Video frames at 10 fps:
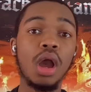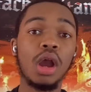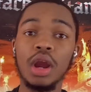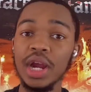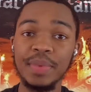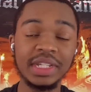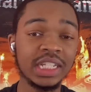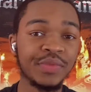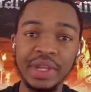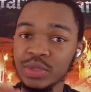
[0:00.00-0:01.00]
Alright Pistons
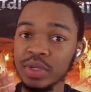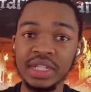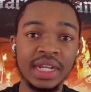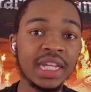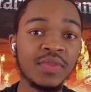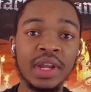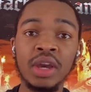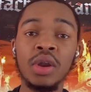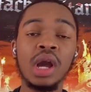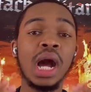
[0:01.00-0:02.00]
fans, so in today's
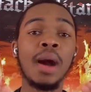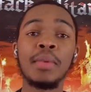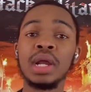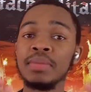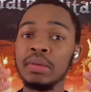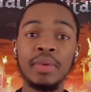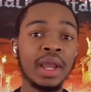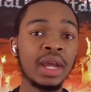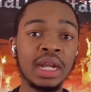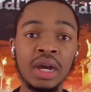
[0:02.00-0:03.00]
video, I'm going to be
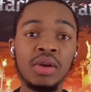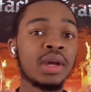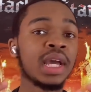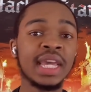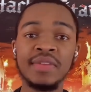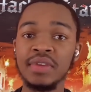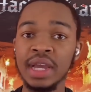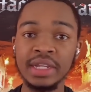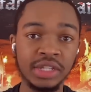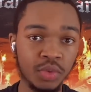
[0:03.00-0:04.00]
breaking down and give you
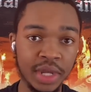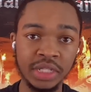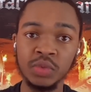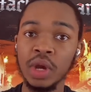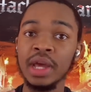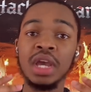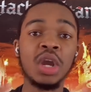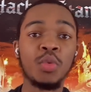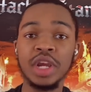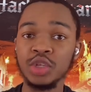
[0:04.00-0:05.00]
guys the reasons why
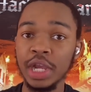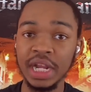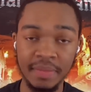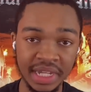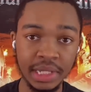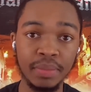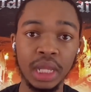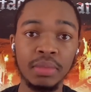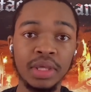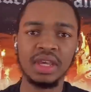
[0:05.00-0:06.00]
we traded Mason
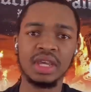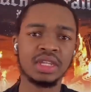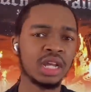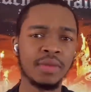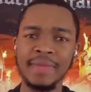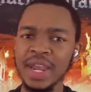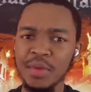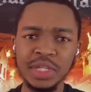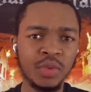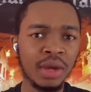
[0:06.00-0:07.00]
Plumlee. Now the main
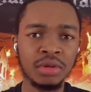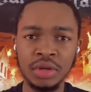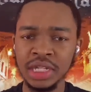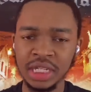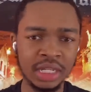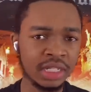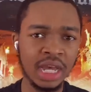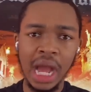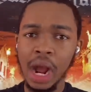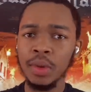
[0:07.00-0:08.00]
reason why I'm doing this is because
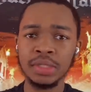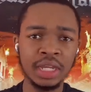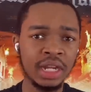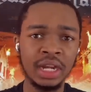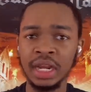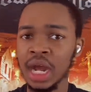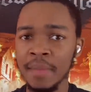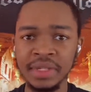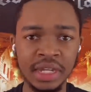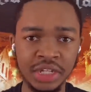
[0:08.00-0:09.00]
I was looking in the comment
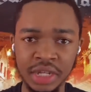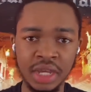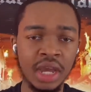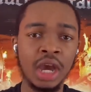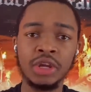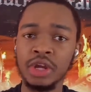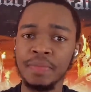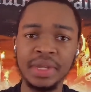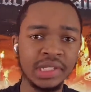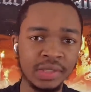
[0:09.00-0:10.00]
section under the
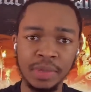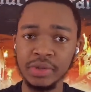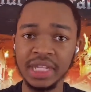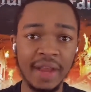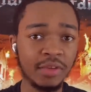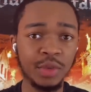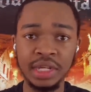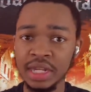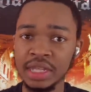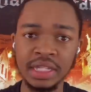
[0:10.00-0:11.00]
Pistons post after we
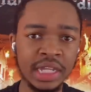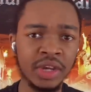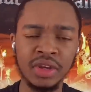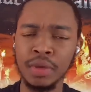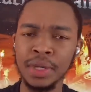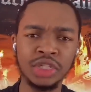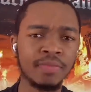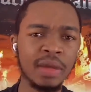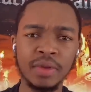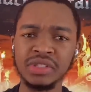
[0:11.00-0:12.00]
did this deal, and a bunch of
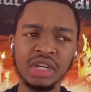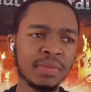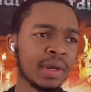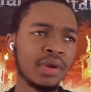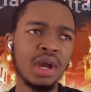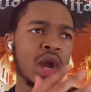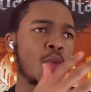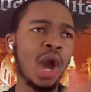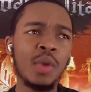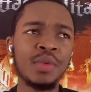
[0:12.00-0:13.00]
people were talking about
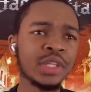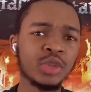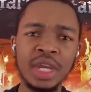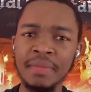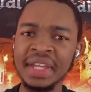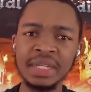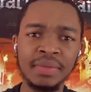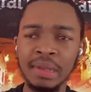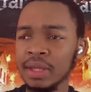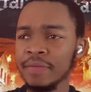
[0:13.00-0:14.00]
why would we trade Mason
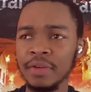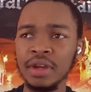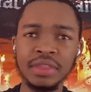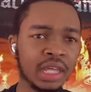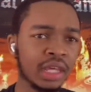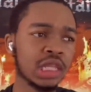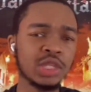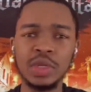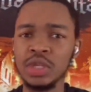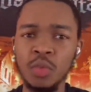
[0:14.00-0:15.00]
Plumlee for nothing? This
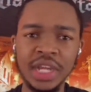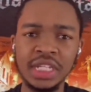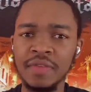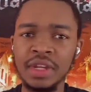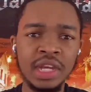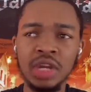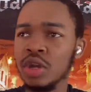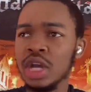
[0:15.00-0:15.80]
was a waste of a deal.